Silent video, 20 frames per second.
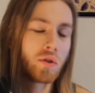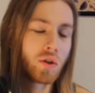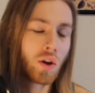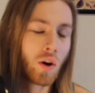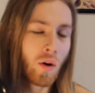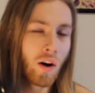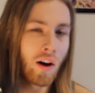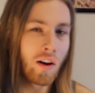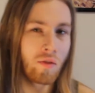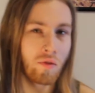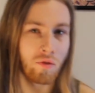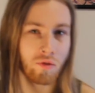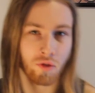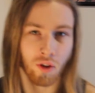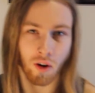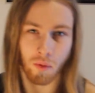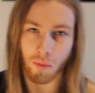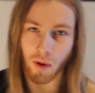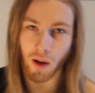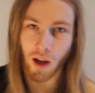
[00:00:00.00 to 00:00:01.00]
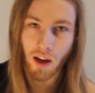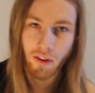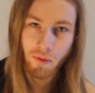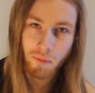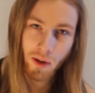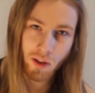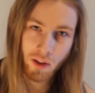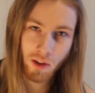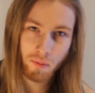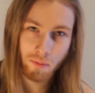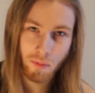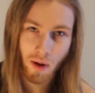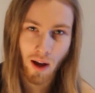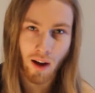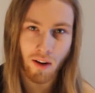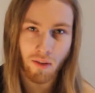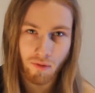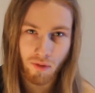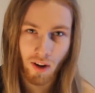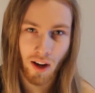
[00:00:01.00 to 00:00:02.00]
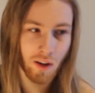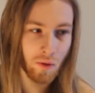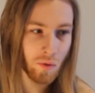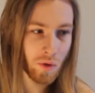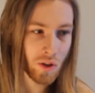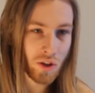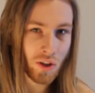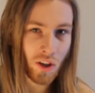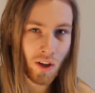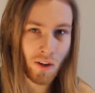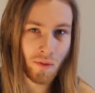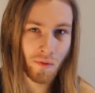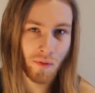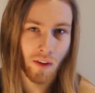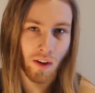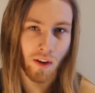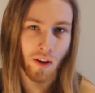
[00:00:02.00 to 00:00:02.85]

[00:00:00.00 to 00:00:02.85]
Johan from a heavy metal band Vanquisher,